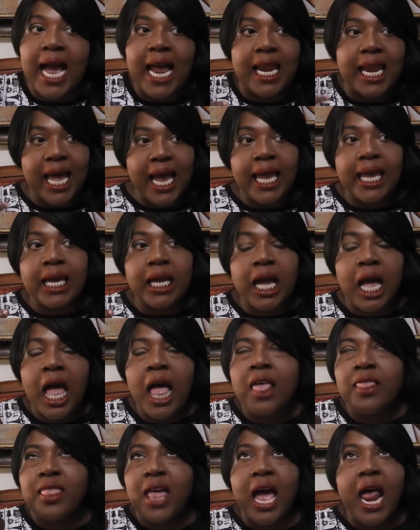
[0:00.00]
I like
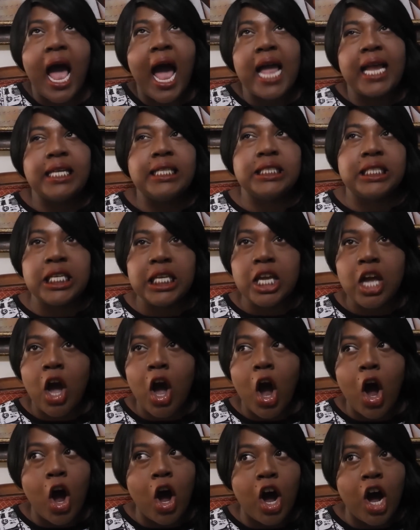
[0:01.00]
that
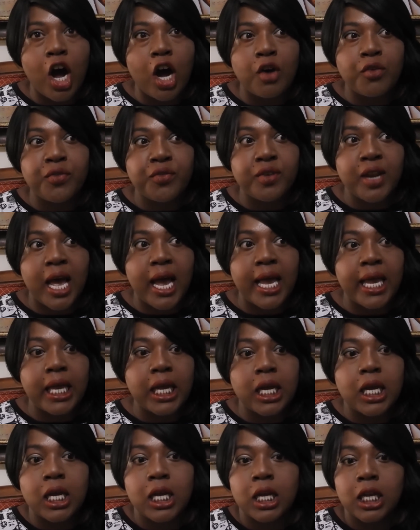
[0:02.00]
idea of
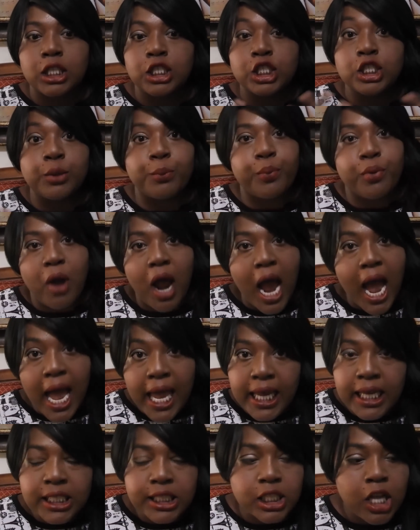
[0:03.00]
like
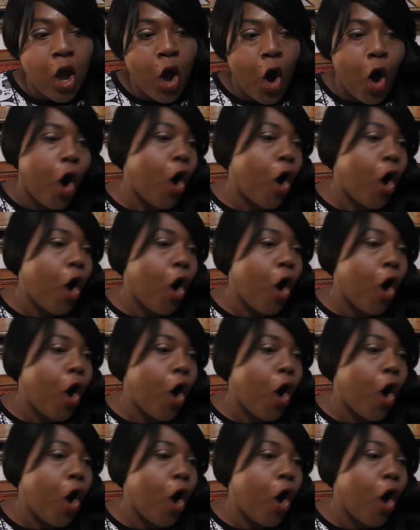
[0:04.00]
surprise